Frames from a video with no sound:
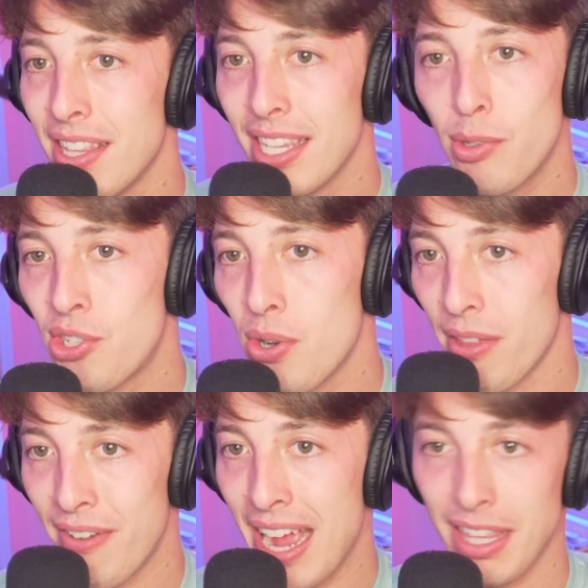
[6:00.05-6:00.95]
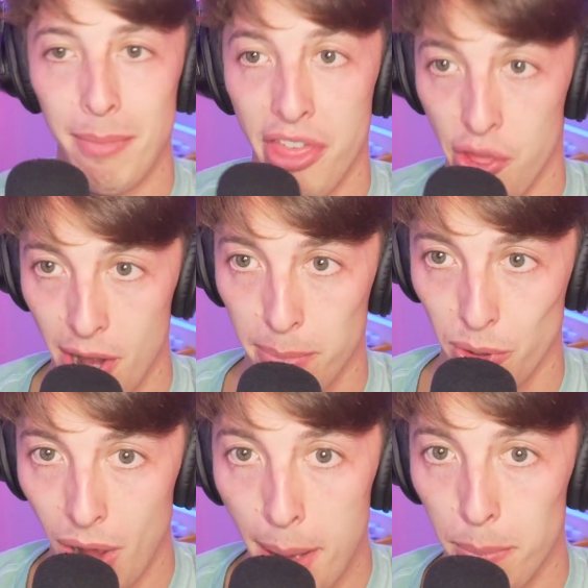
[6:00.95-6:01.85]
This is due to the fact that my thread
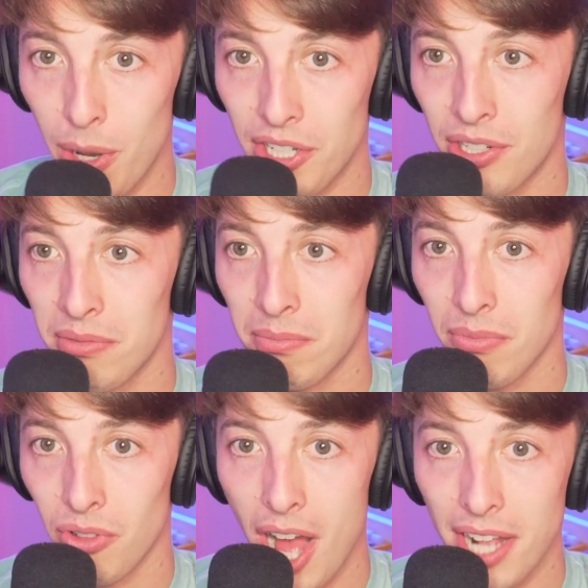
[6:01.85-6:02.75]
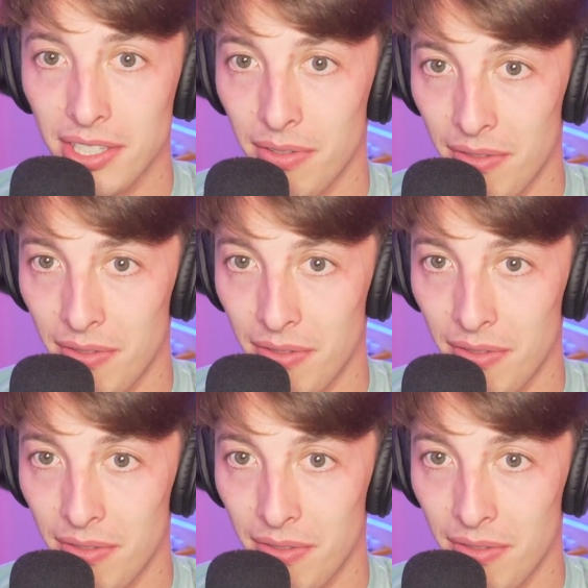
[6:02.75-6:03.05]
blew up, which lots